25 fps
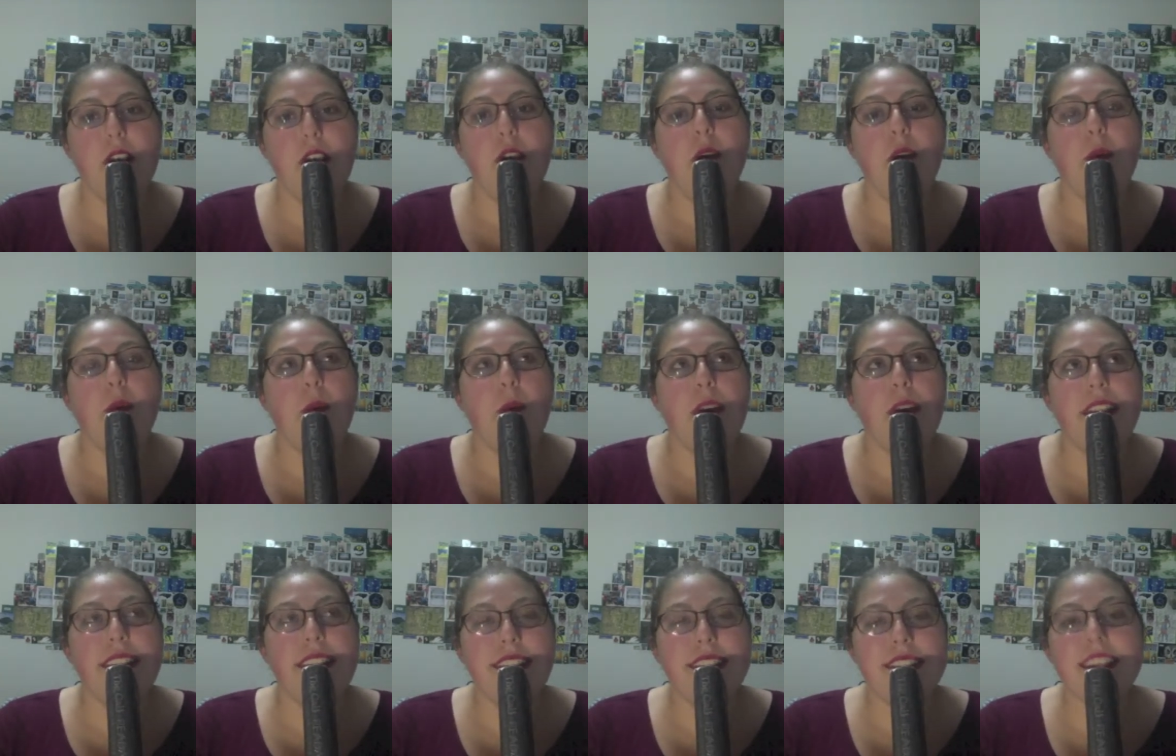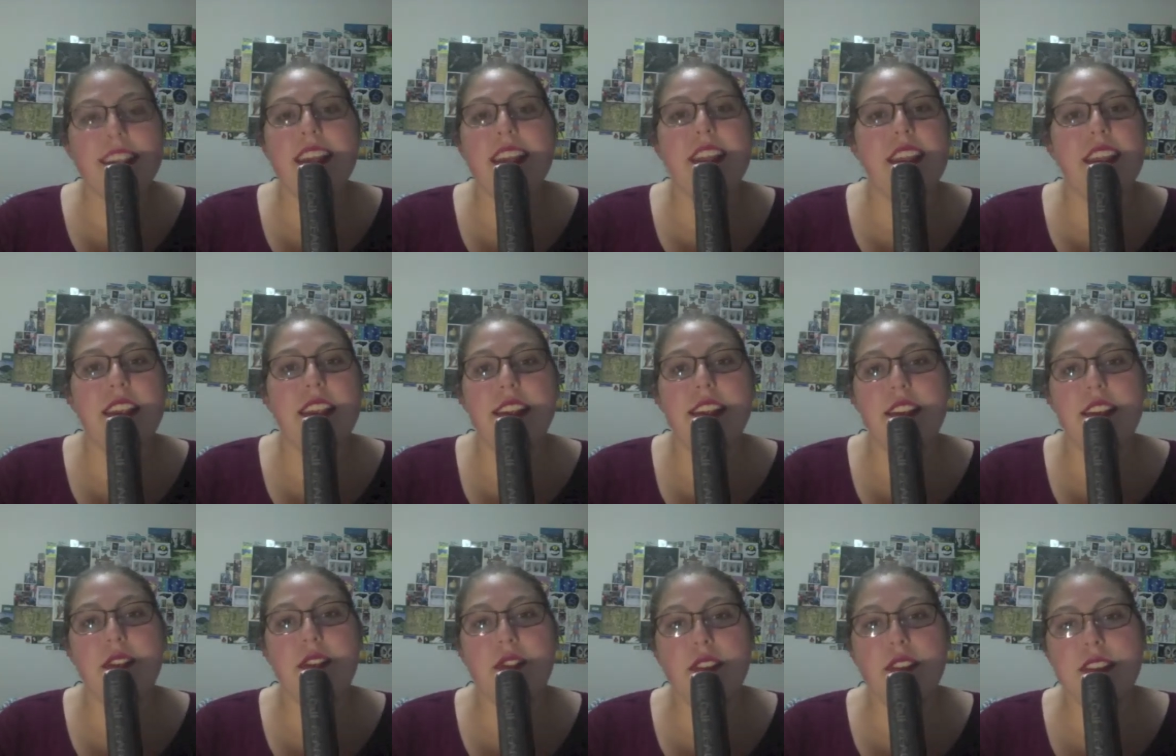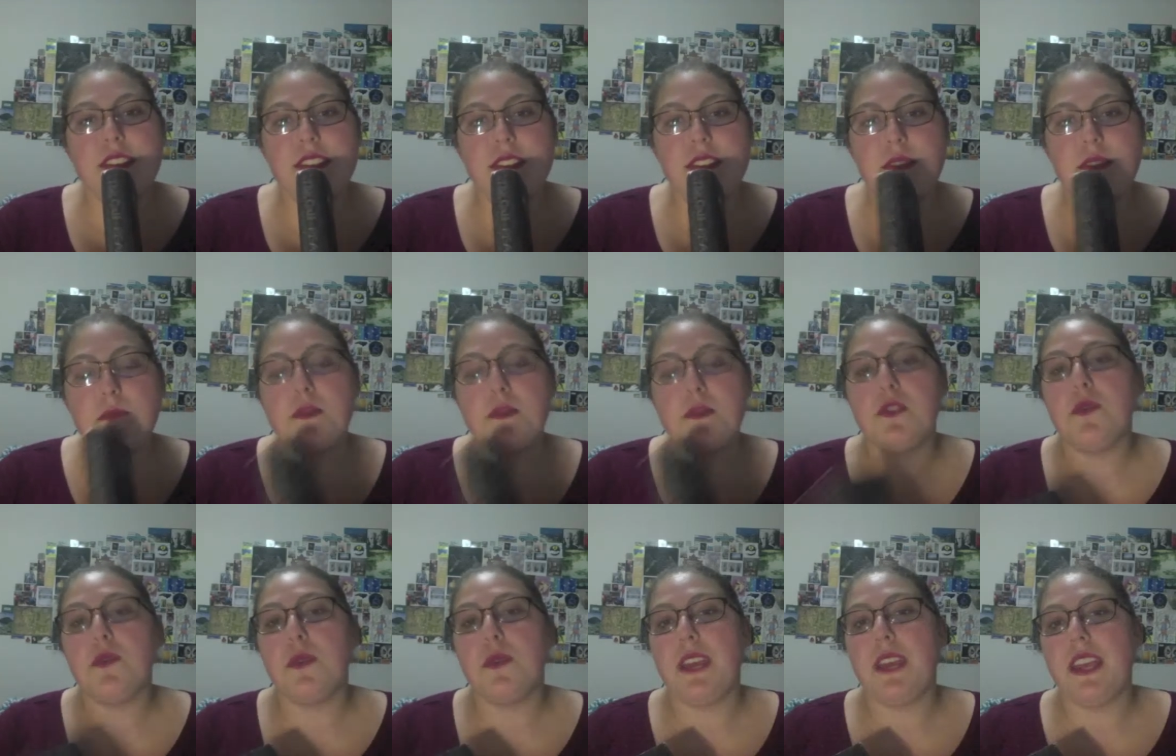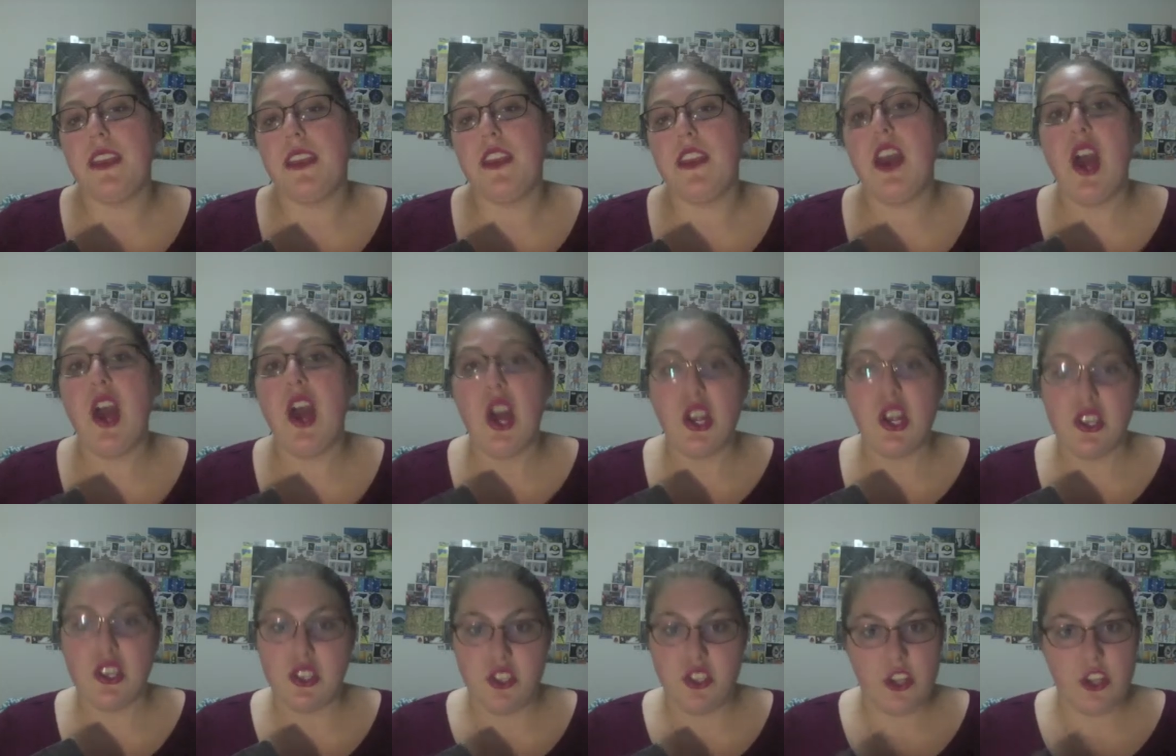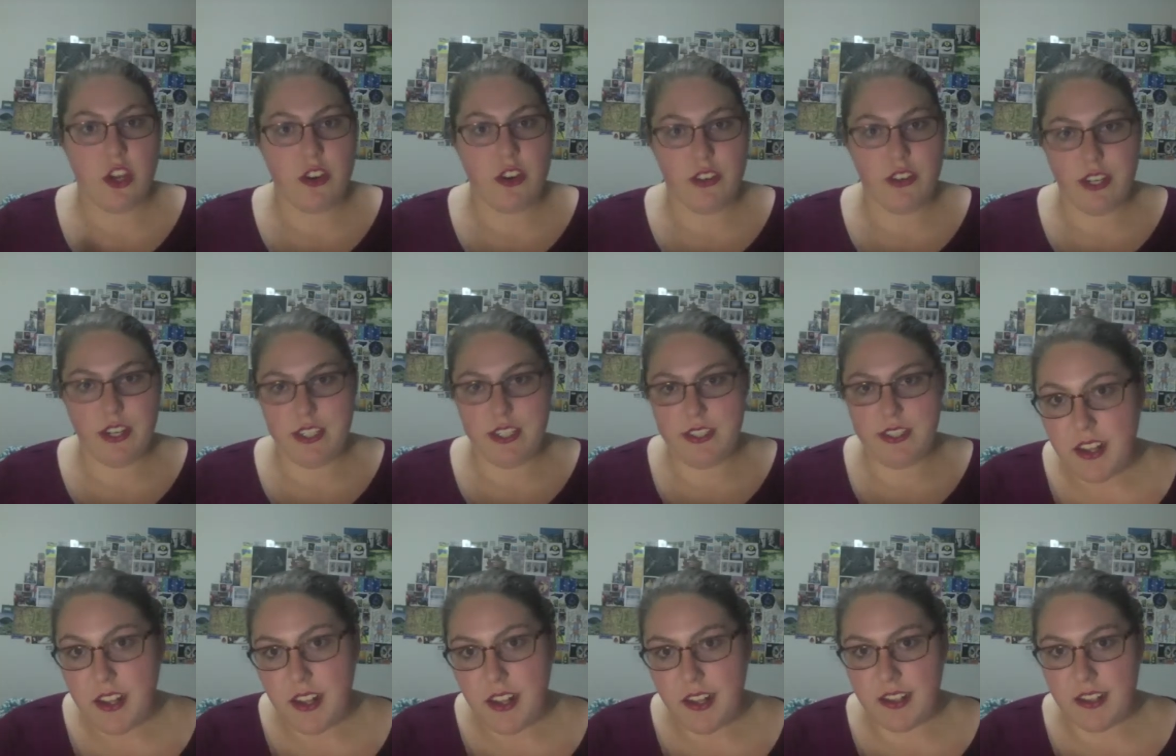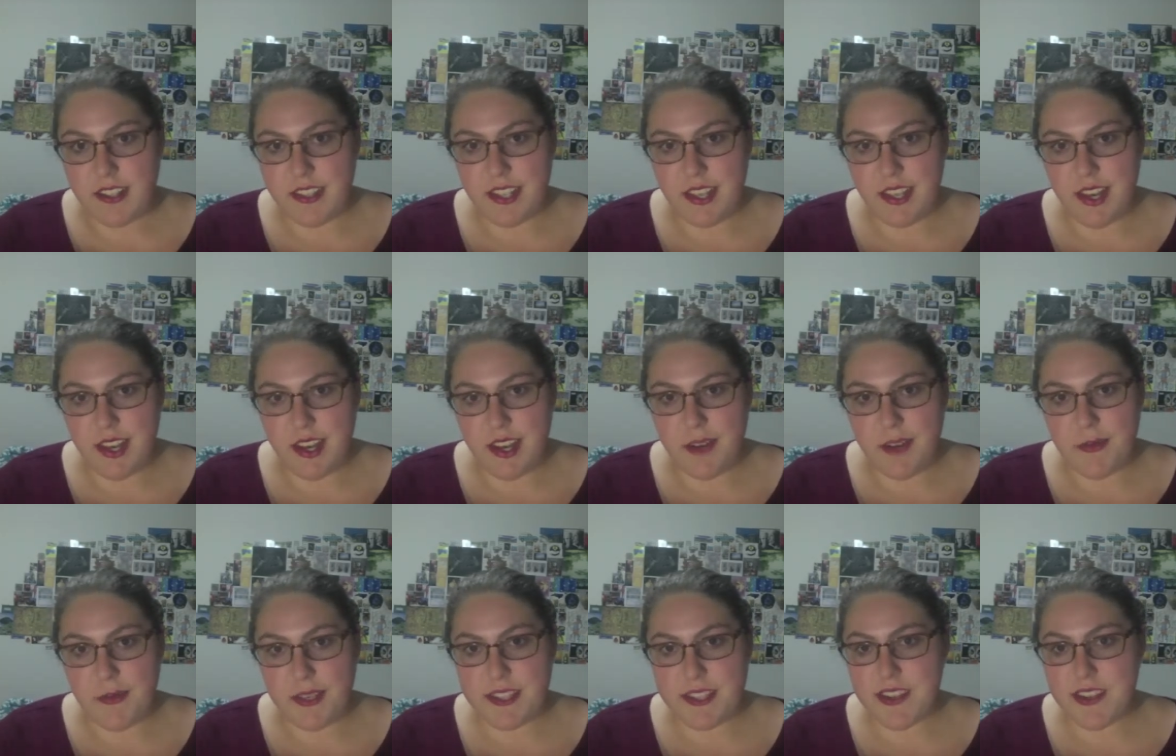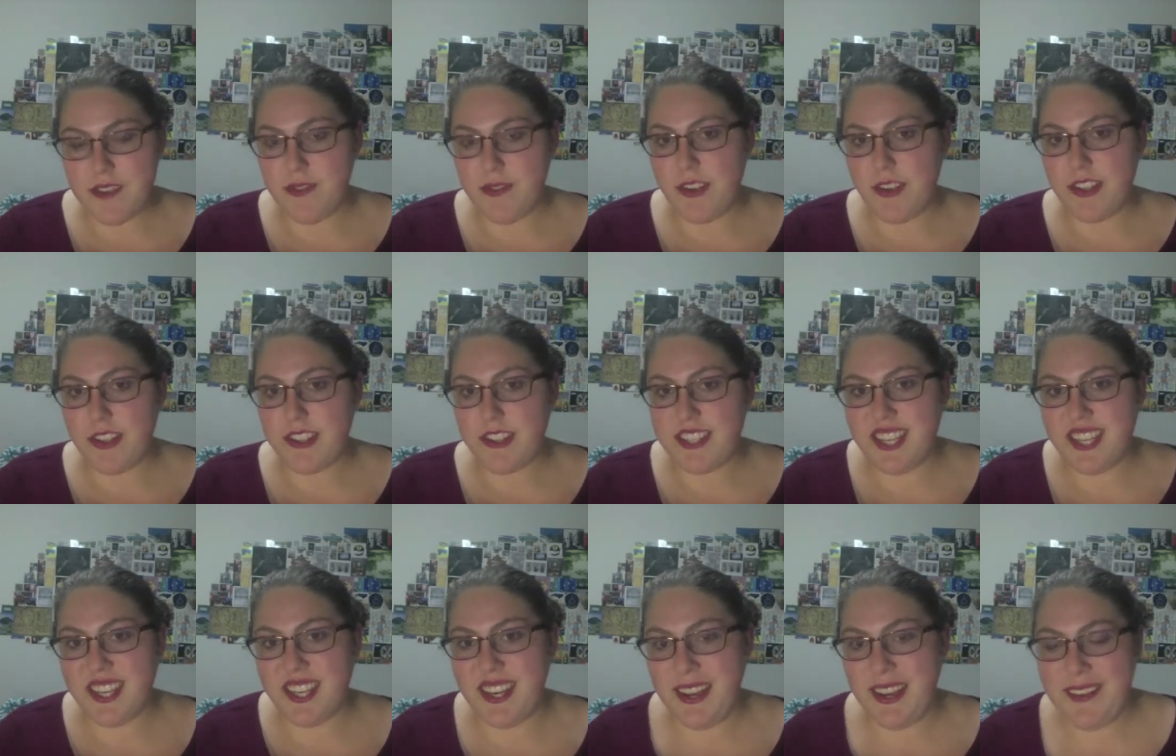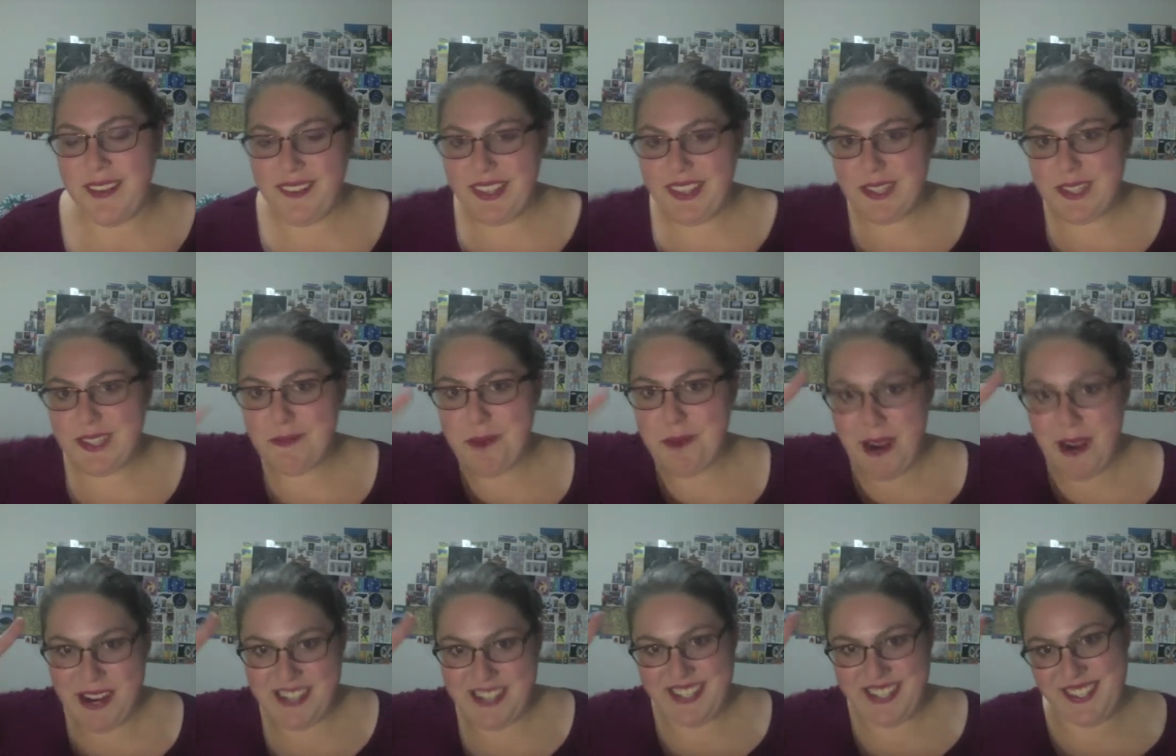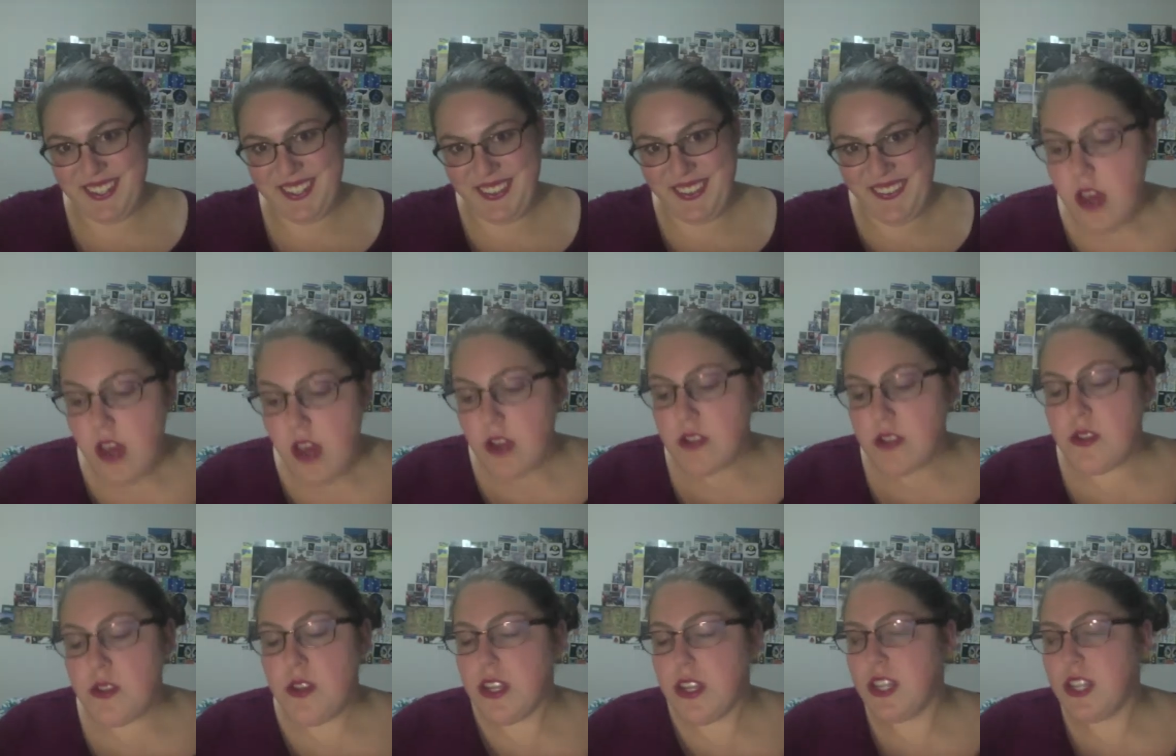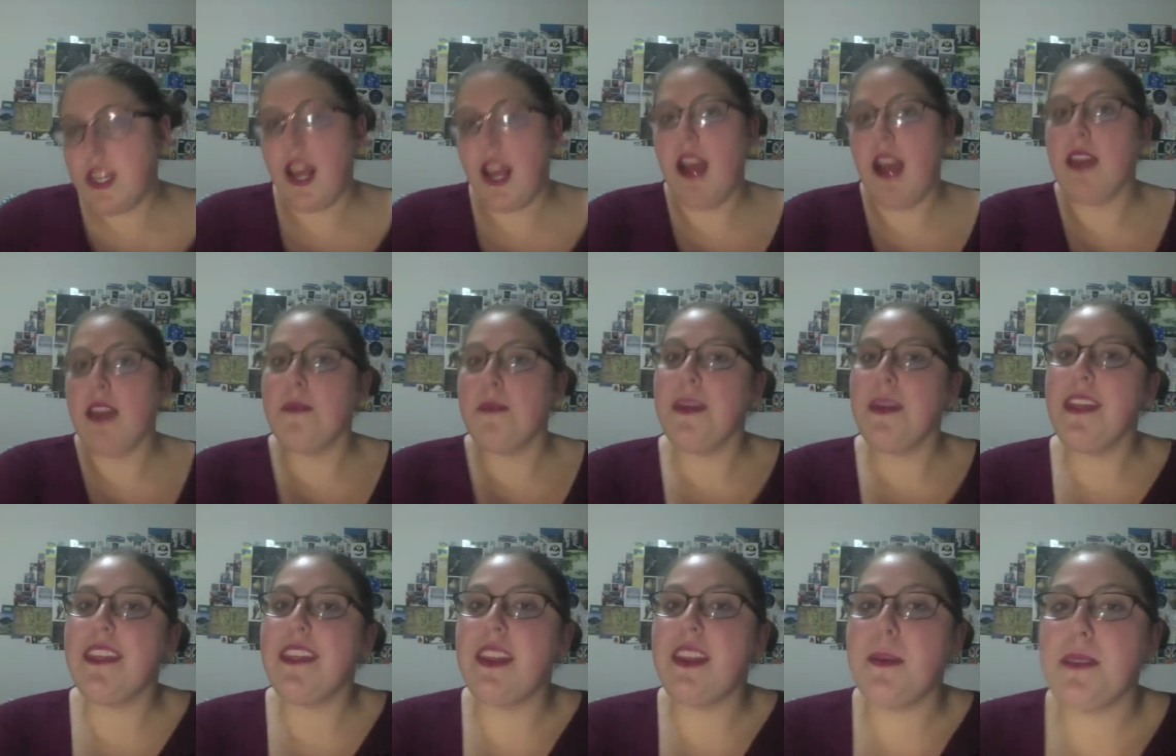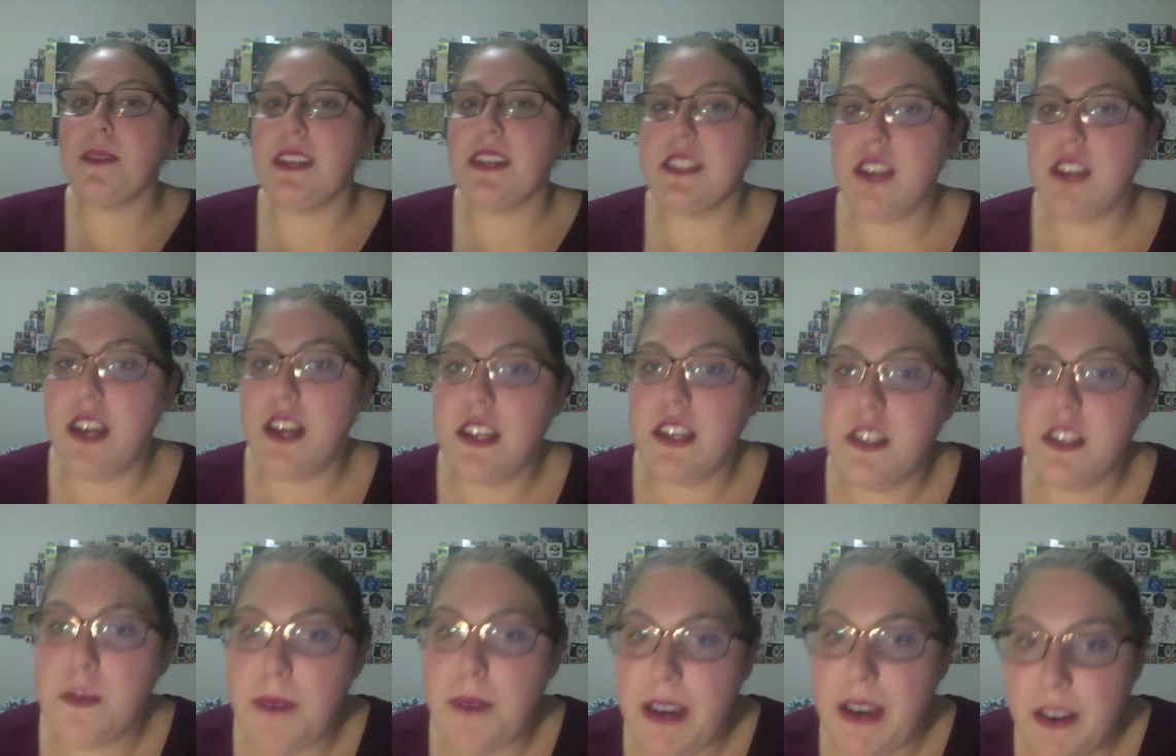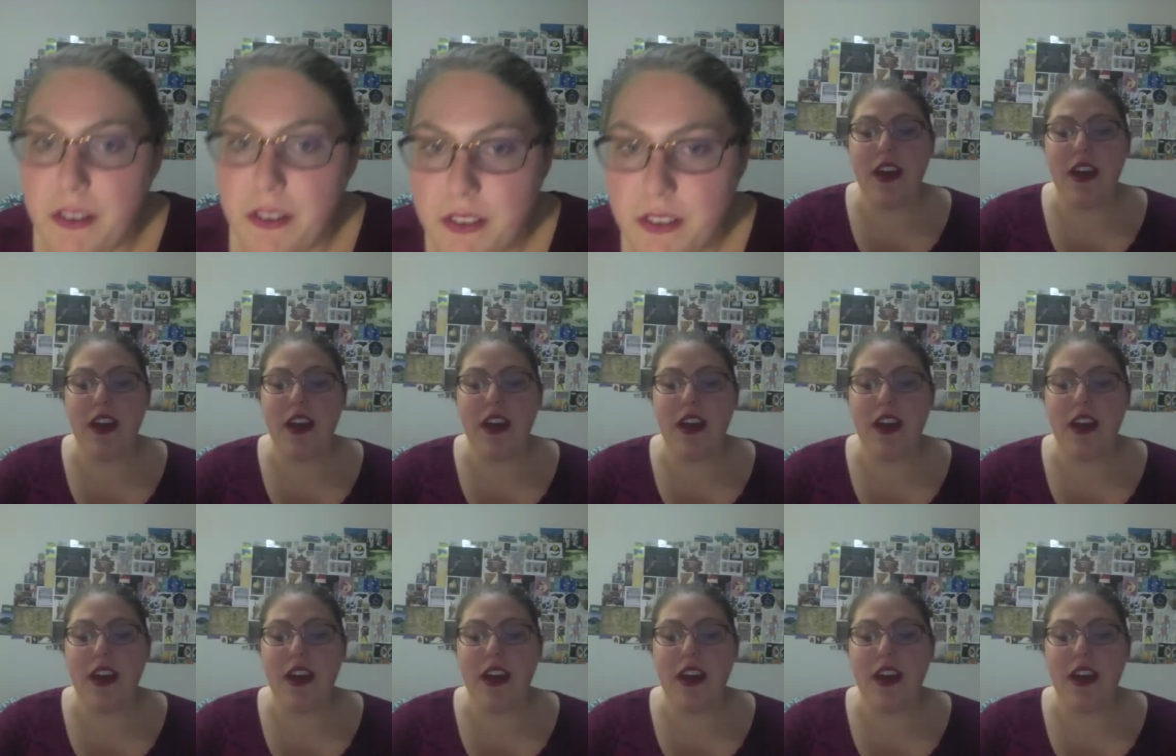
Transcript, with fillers: was the difference between genres. All dichotomies are false dichotomies, part two. So, the dichotomy that I'm going to talk to you about